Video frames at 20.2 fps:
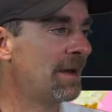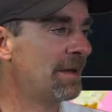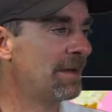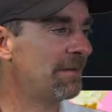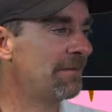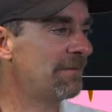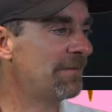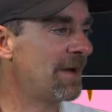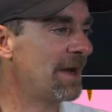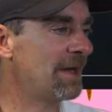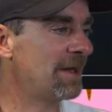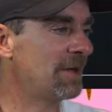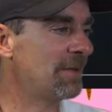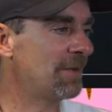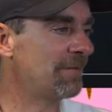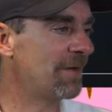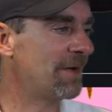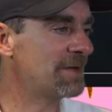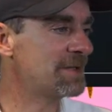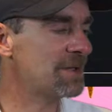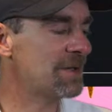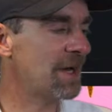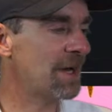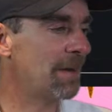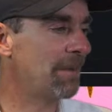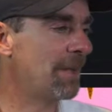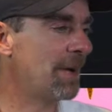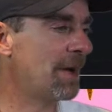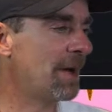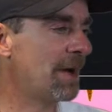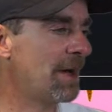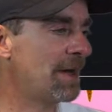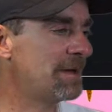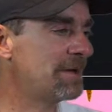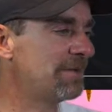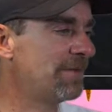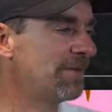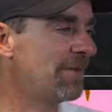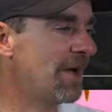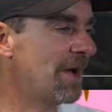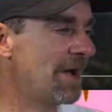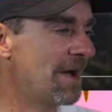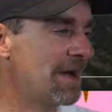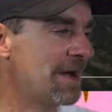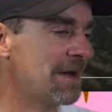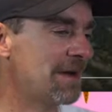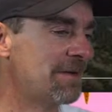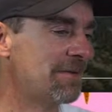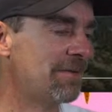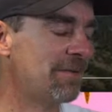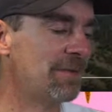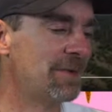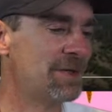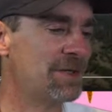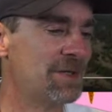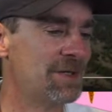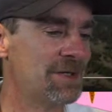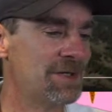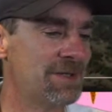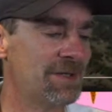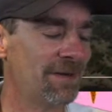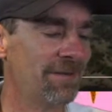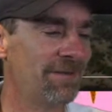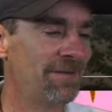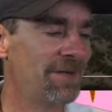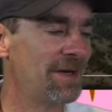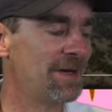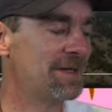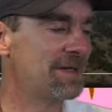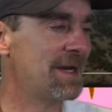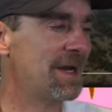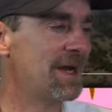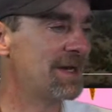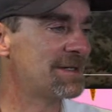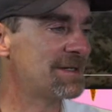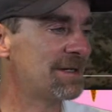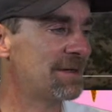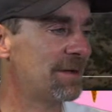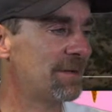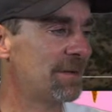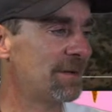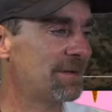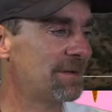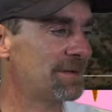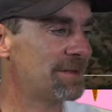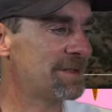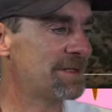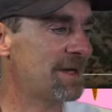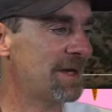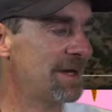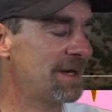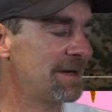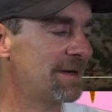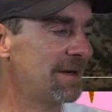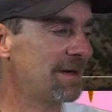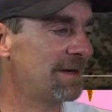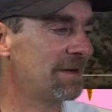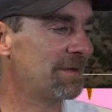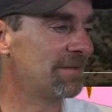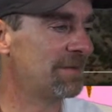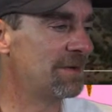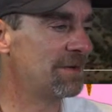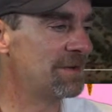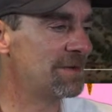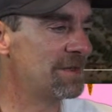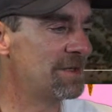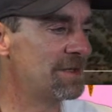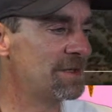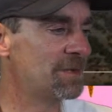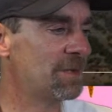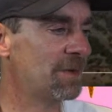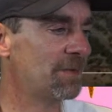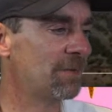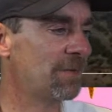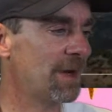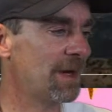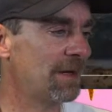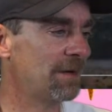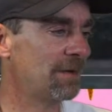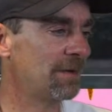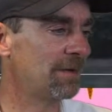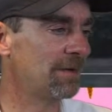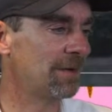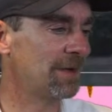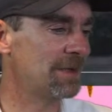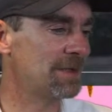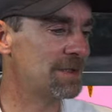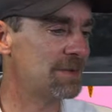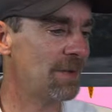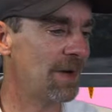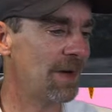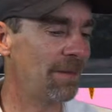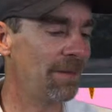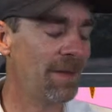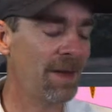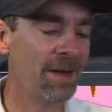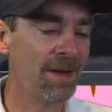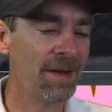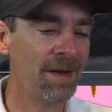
And then finally, we've also got Pond five, which is a fantastic site. I've used this one regularly as well.